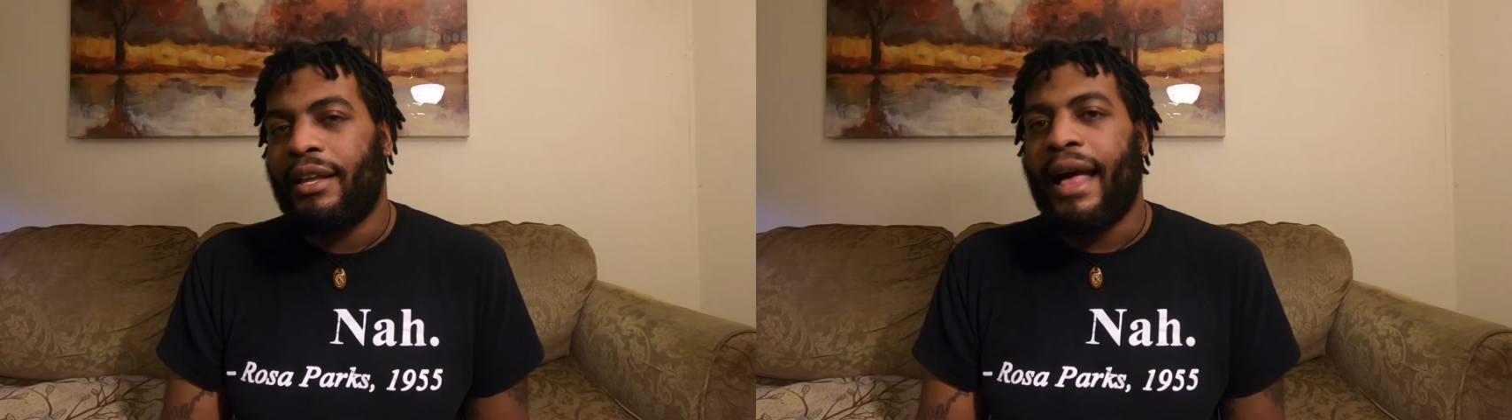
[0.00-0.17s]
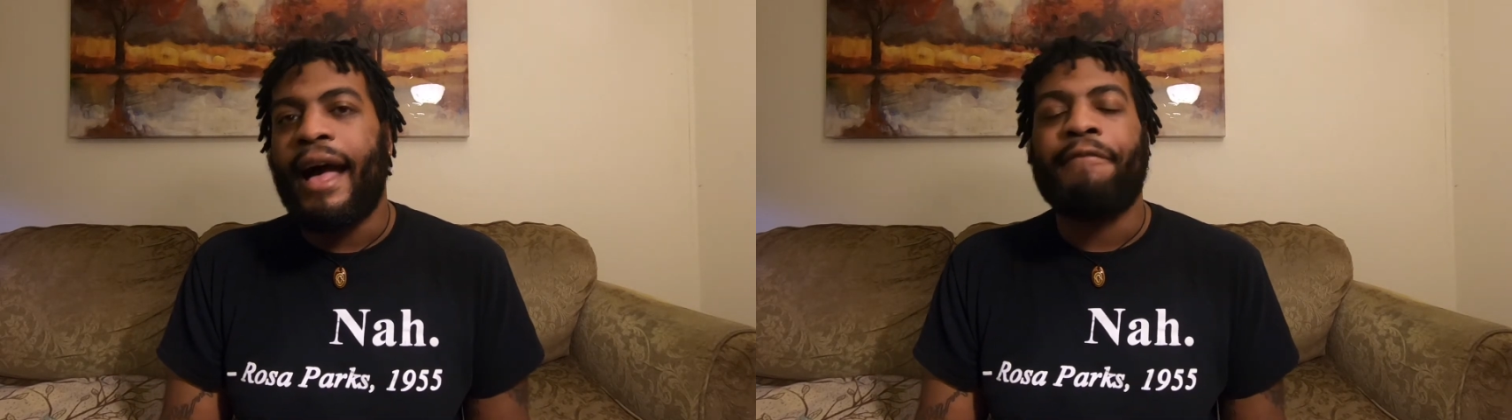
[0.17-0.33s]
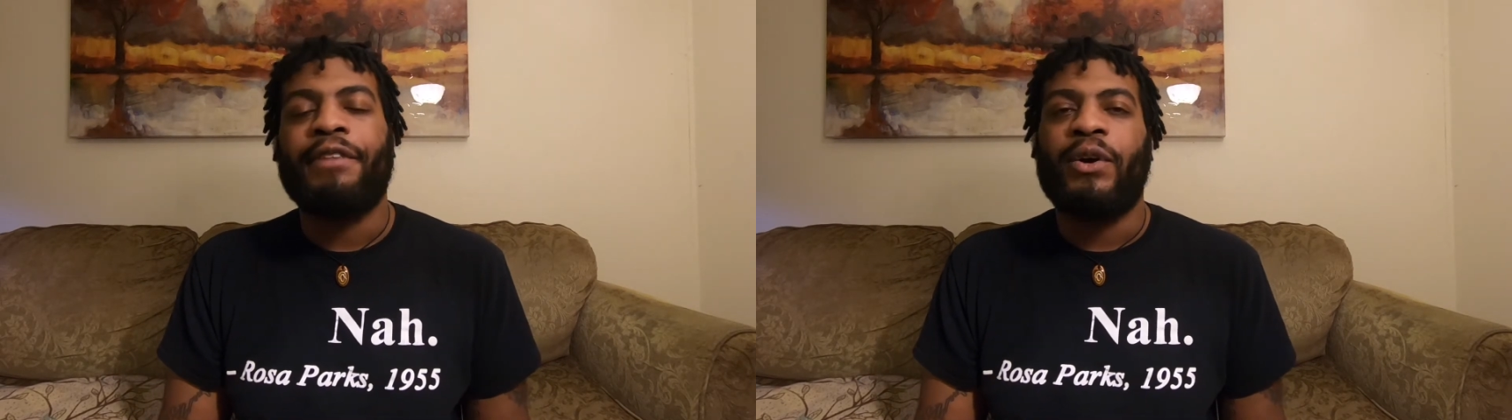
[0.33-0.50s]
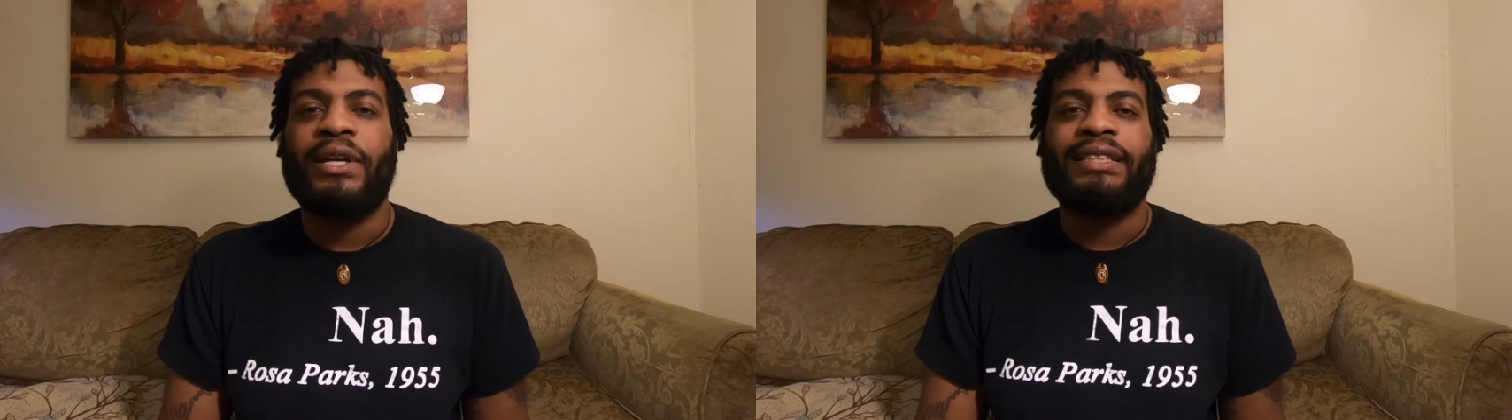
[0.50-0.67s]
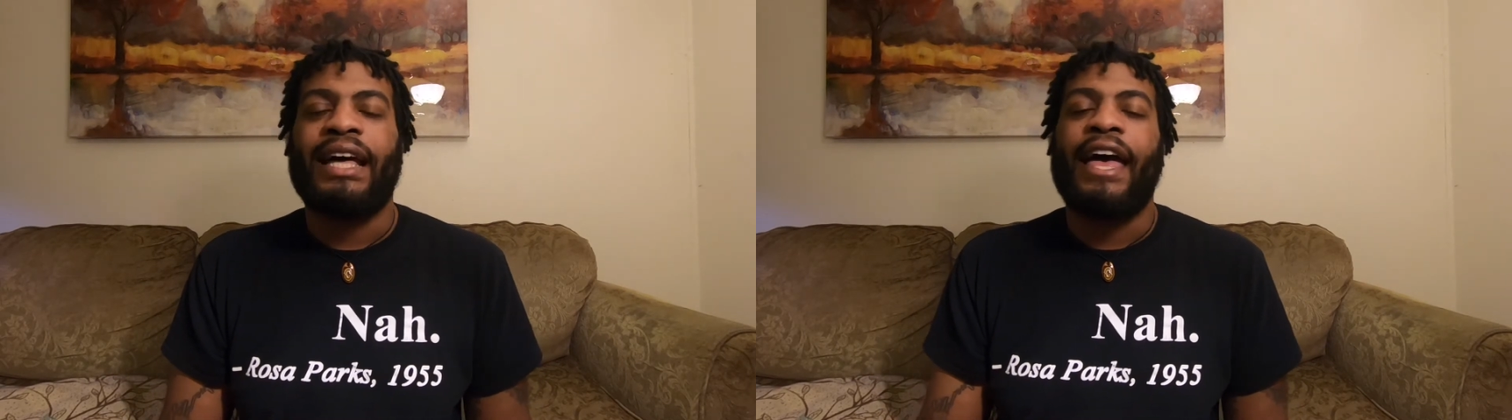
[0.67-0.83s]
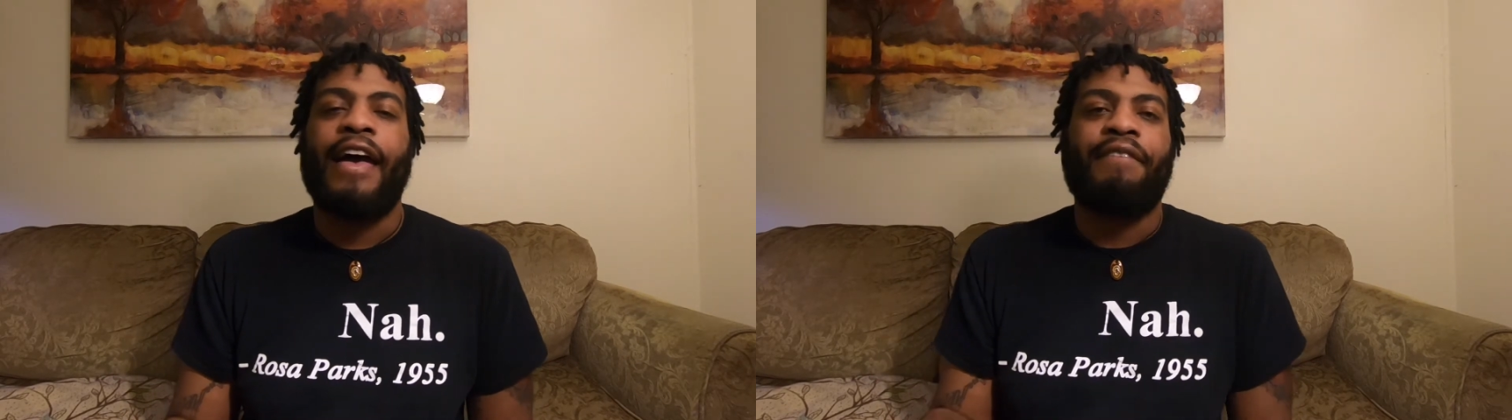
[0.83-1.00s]
I've noticed
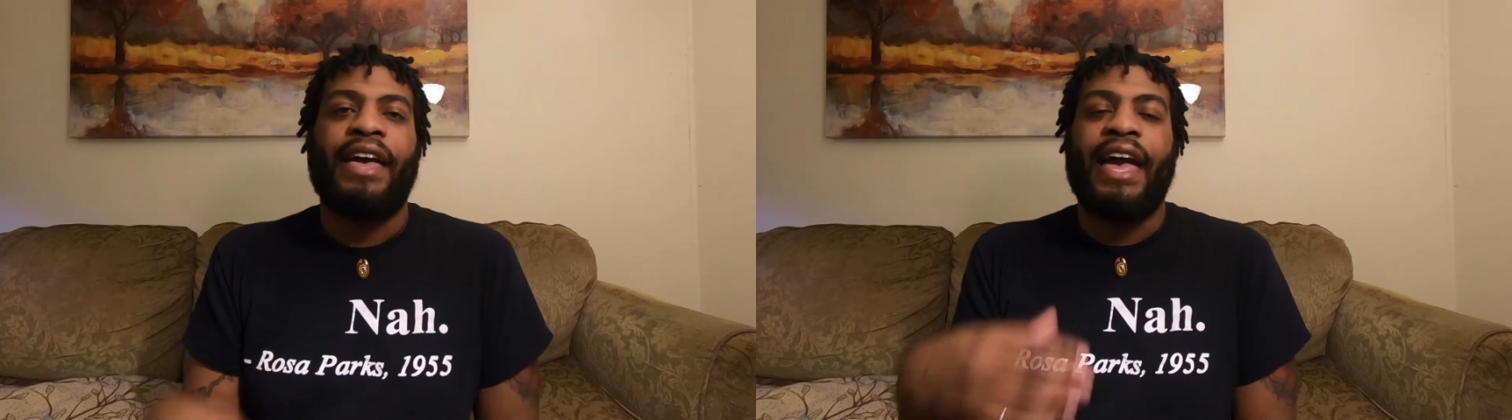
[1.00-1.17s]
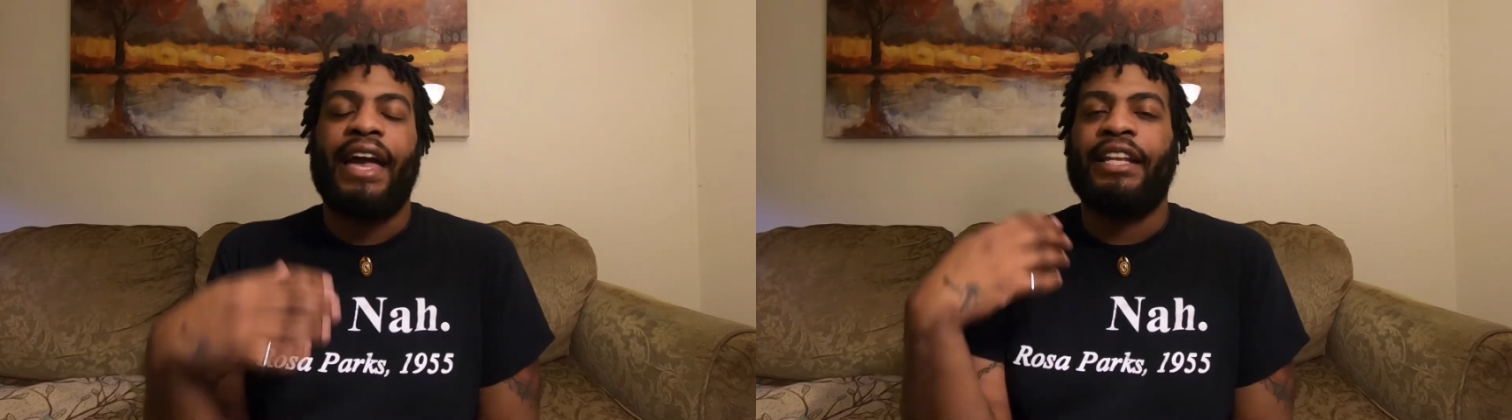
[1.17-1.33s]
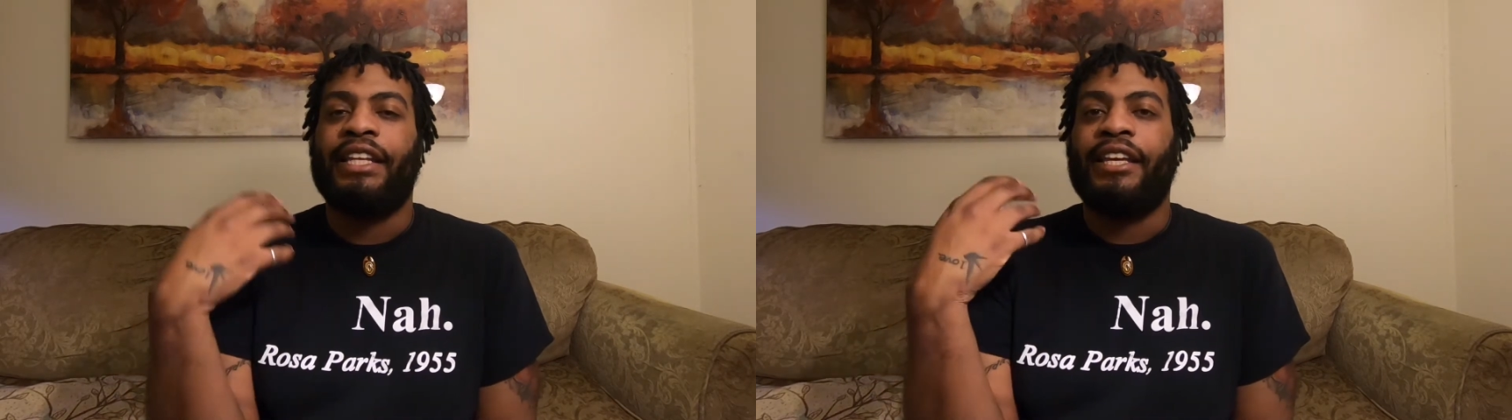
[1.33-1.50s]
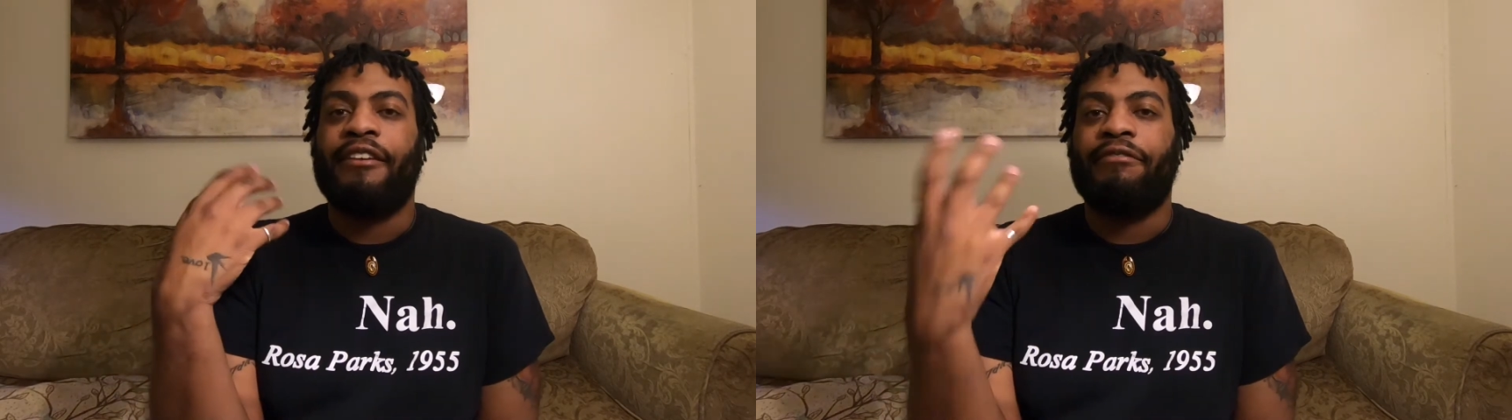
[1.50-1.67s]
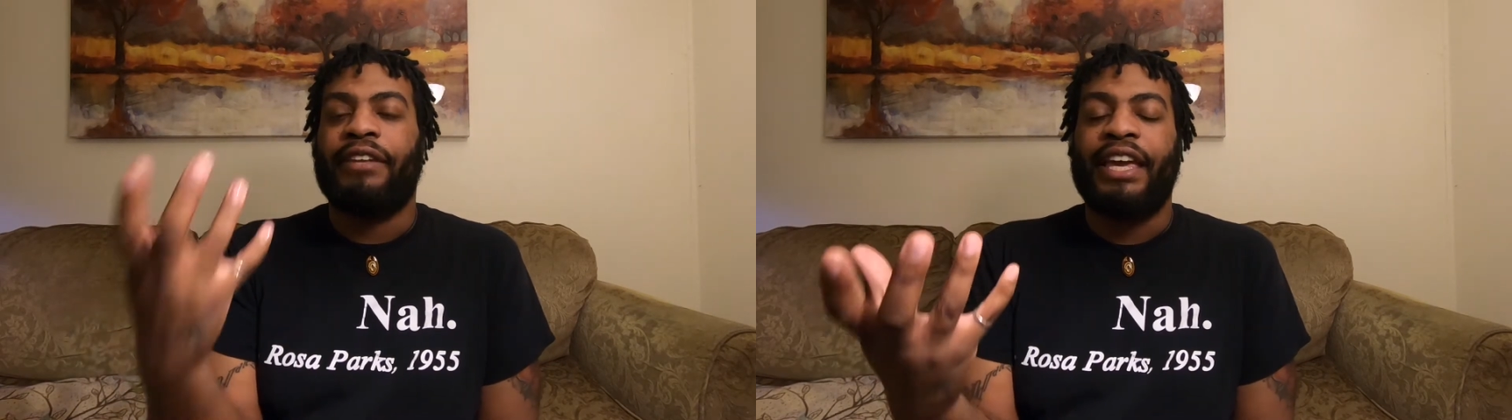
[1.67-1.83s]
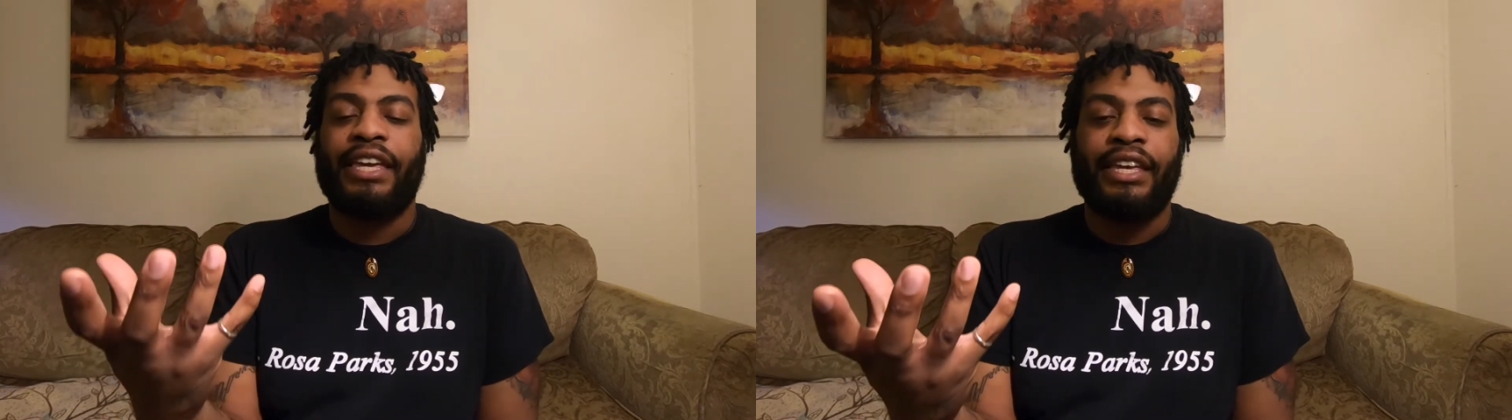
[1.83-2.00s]
I haven't had any
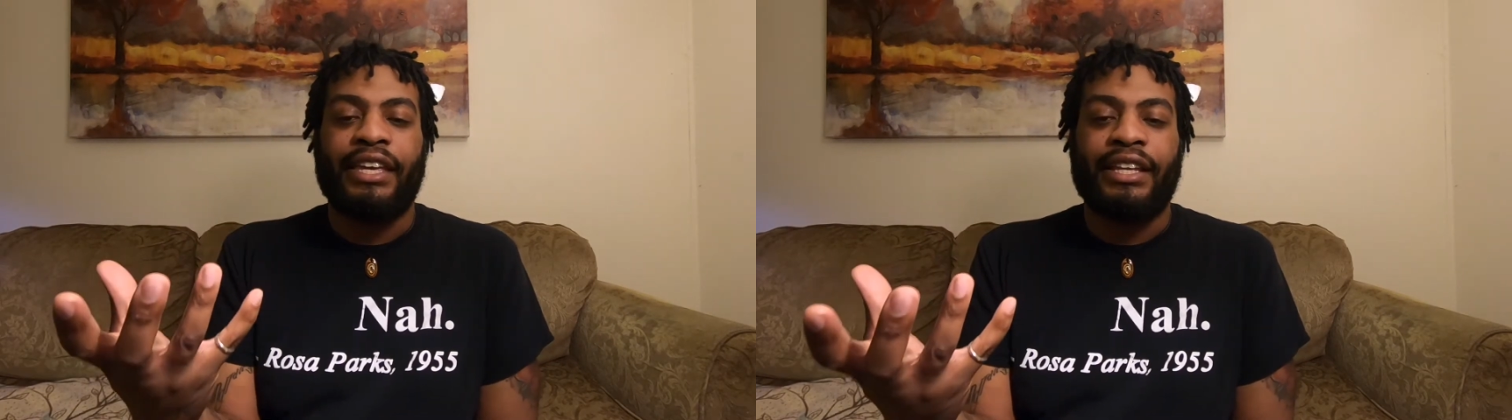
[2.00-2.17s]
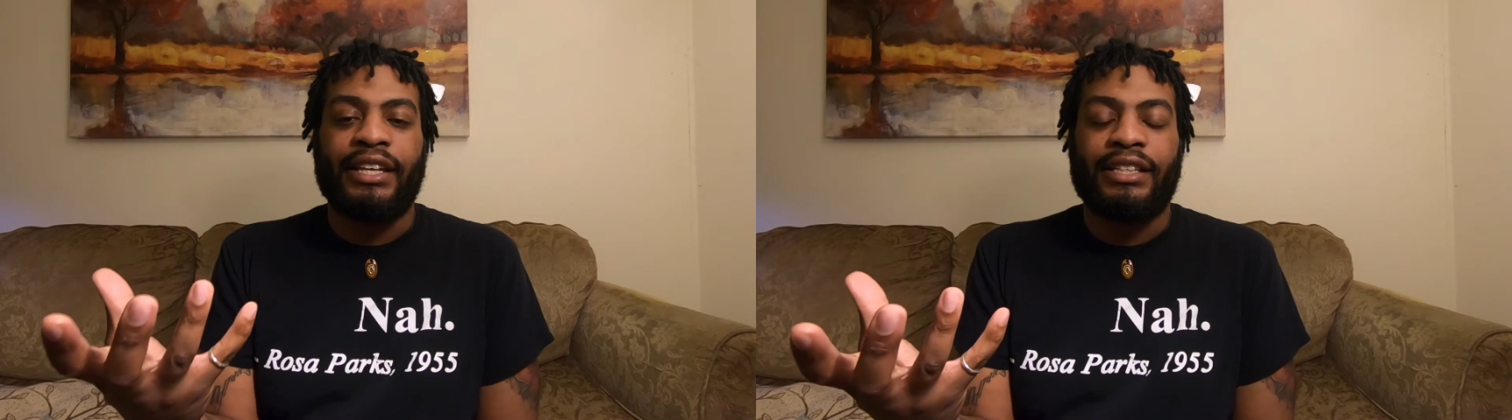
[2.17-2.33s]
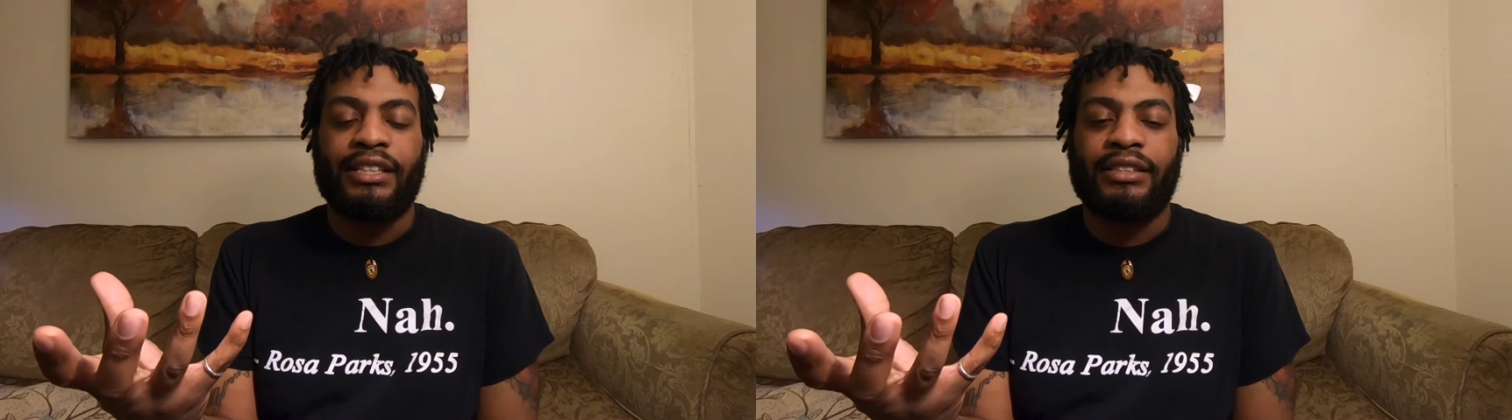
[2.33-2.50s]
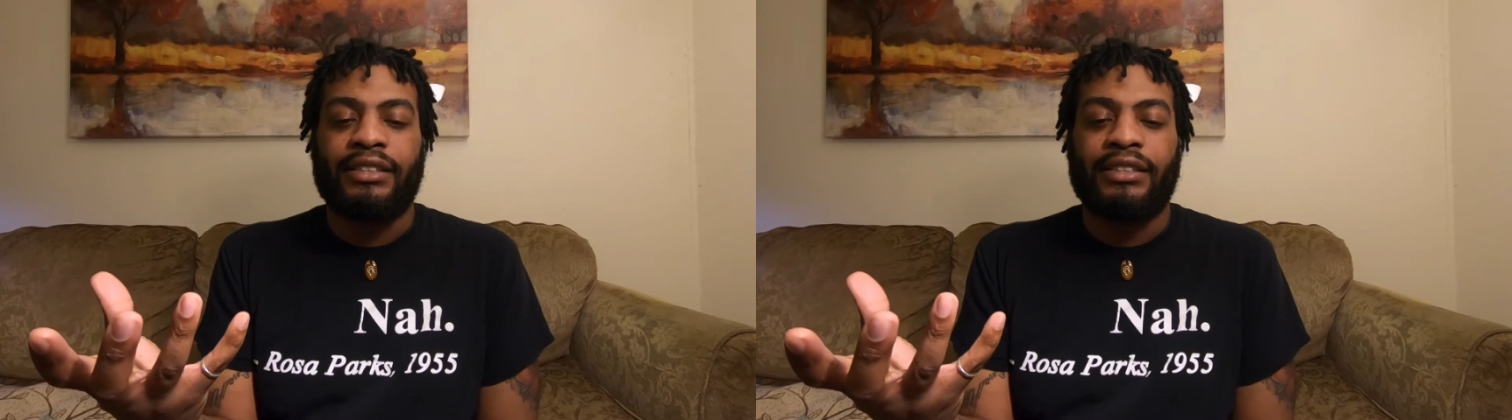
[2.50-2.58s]
flakiness.